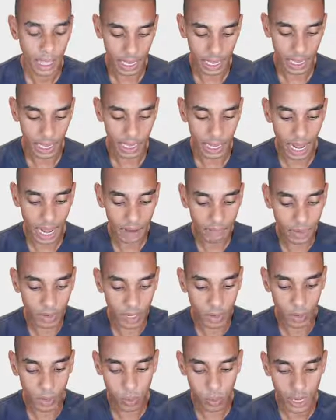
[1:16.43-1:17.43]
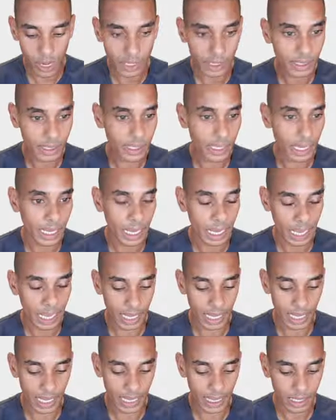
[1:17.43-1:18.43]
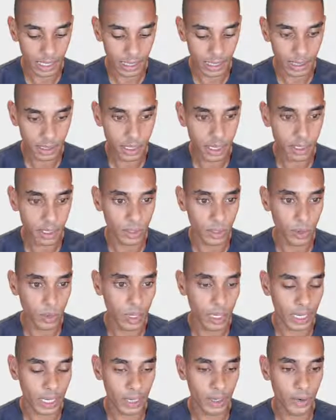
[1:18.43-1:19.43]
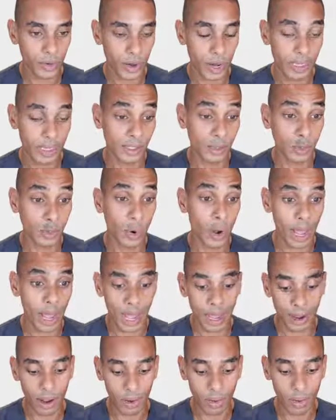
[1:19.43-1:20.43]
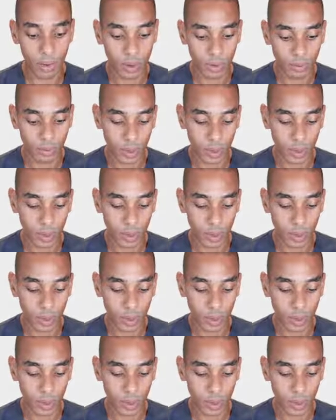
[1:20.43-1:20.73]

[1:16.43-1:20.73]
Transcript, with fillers: And our request is, so we're going to store our